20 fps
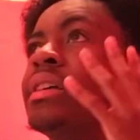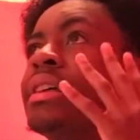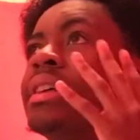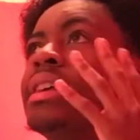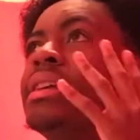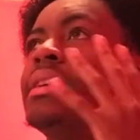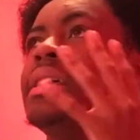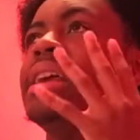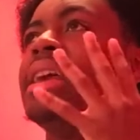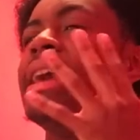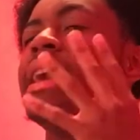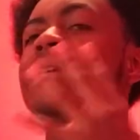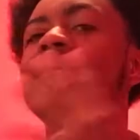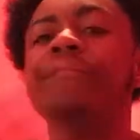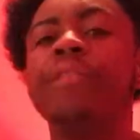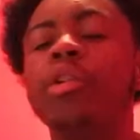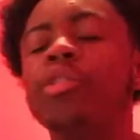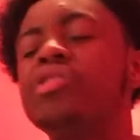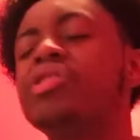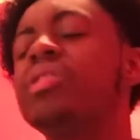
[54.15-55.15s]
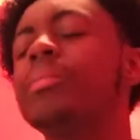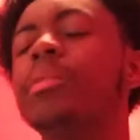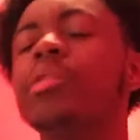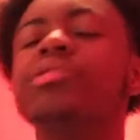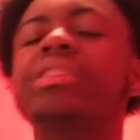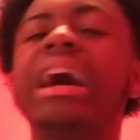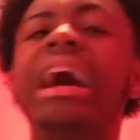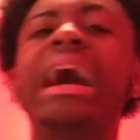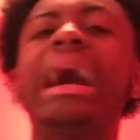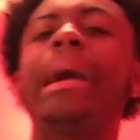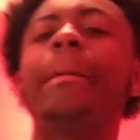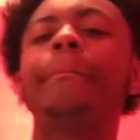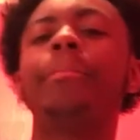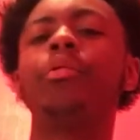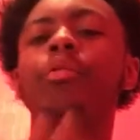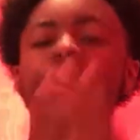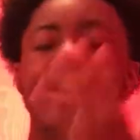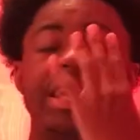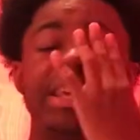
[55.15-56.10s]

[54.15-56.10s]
he he evokes the most hot boy